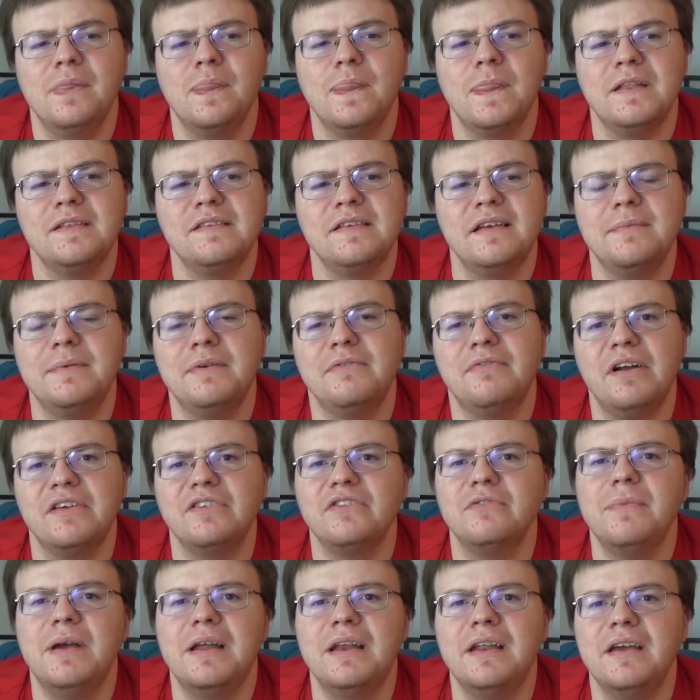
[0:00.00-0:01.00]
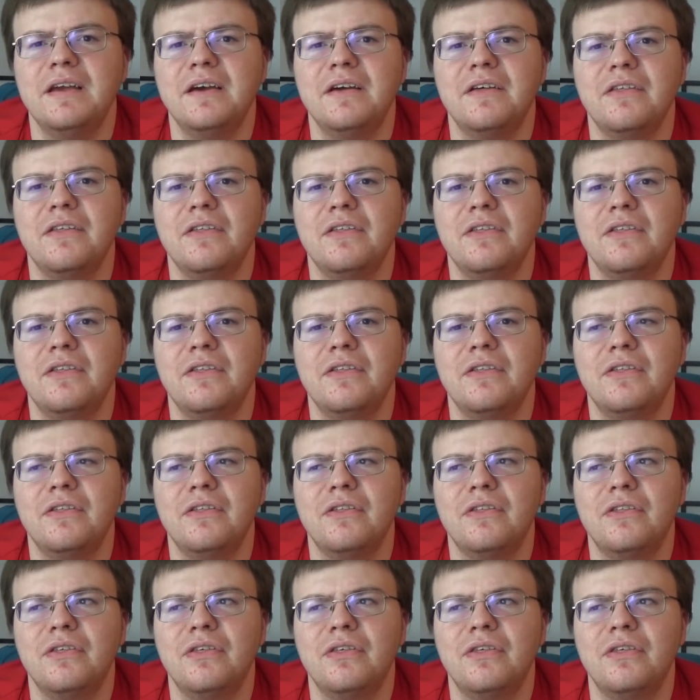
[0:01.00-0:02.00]
So that'd be WrestleMania
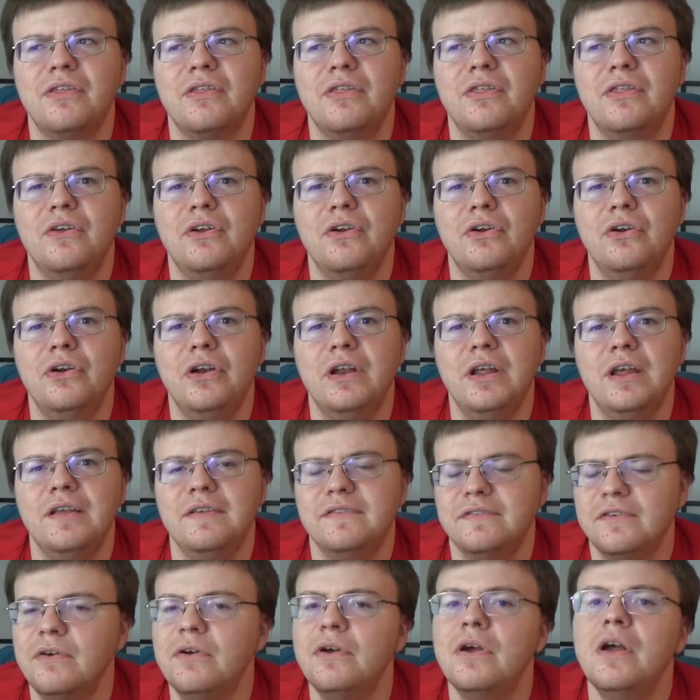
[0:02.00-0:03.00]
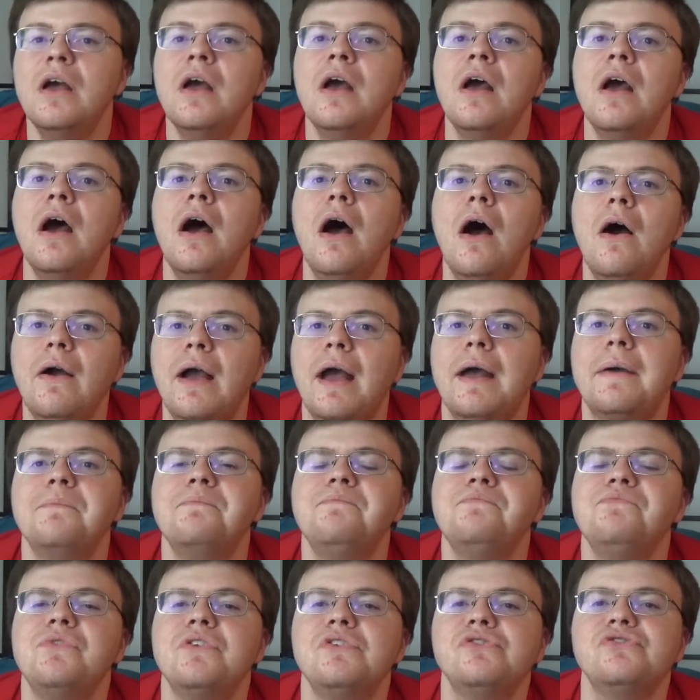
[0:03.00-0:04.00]
30,
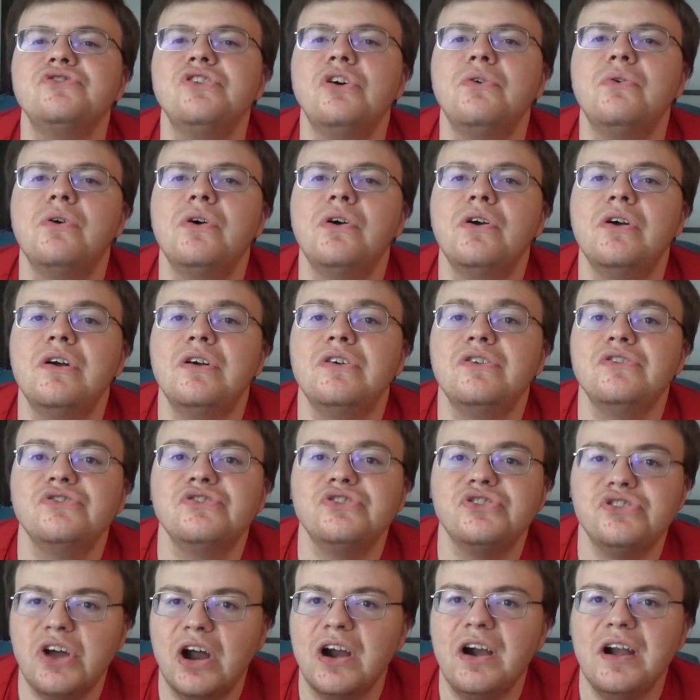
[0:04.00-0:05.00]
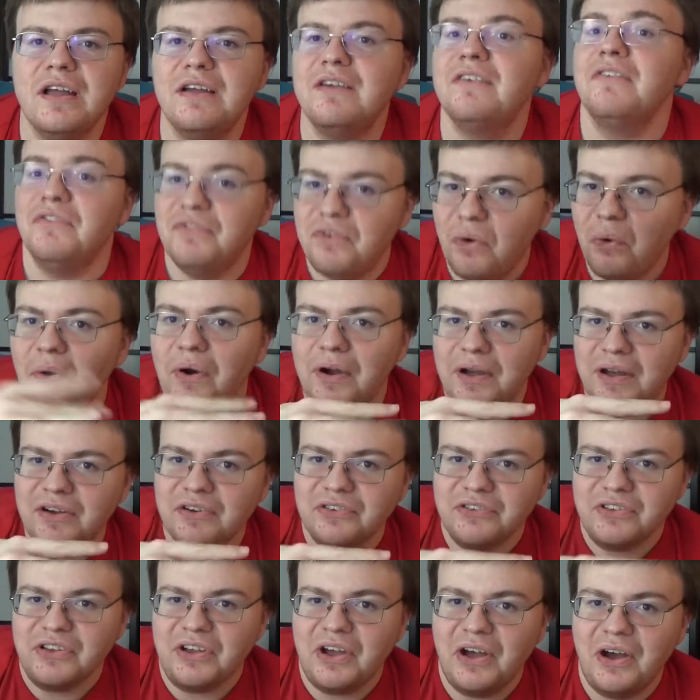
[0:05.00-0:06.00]
so starting 4
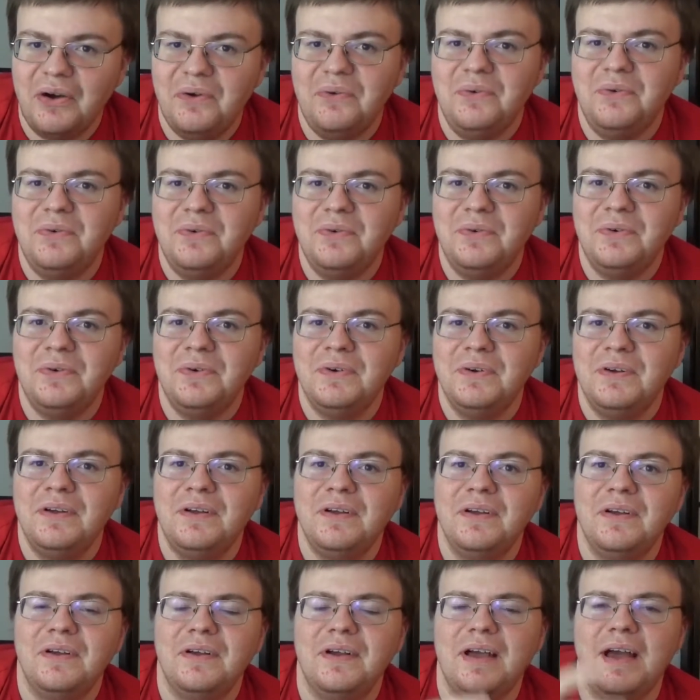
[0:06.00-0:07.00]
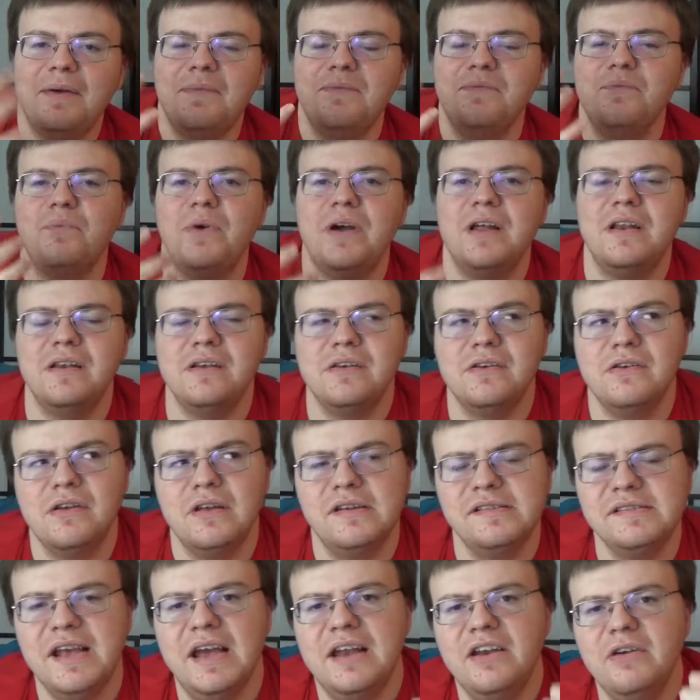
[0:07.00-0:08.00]
years ago, okay, when
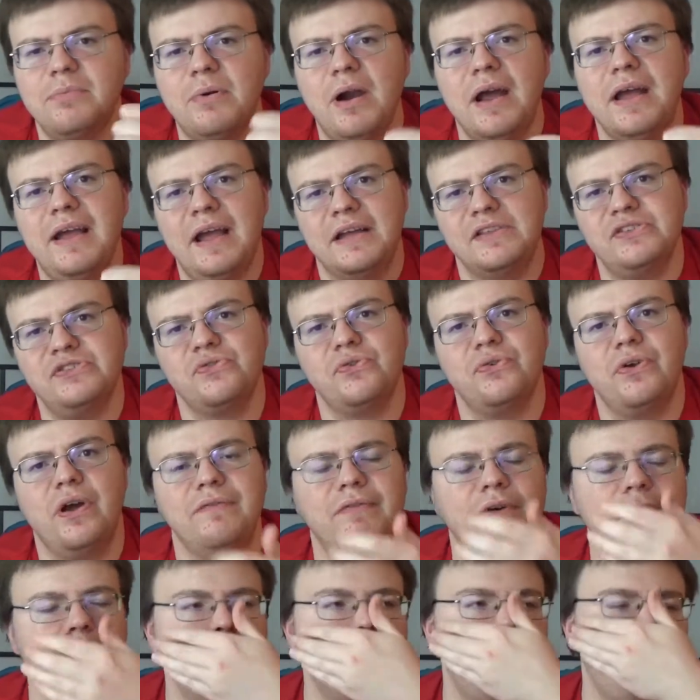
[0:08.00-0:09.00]
Daniel Bryan got screwed over,